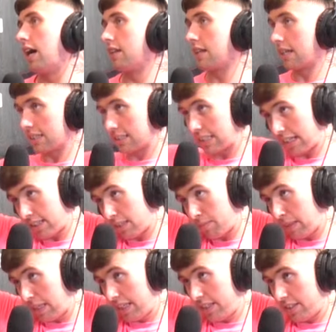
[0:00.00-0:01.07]
and they had said to
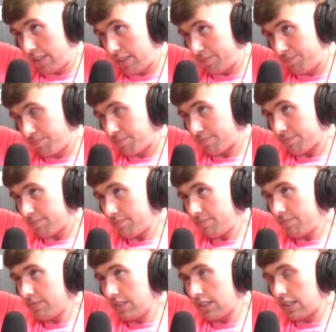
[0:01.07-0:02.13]
me that
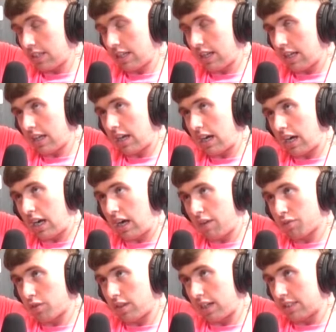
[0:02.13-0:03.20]

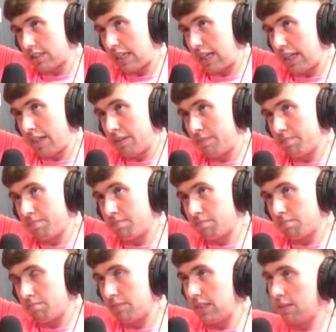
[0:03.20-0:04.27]
after that time,
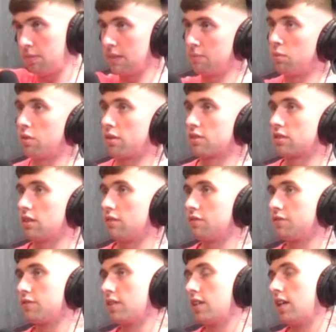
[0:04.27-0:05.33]
me being born and
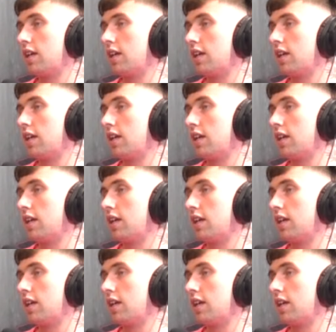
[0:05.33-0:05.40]
stuff,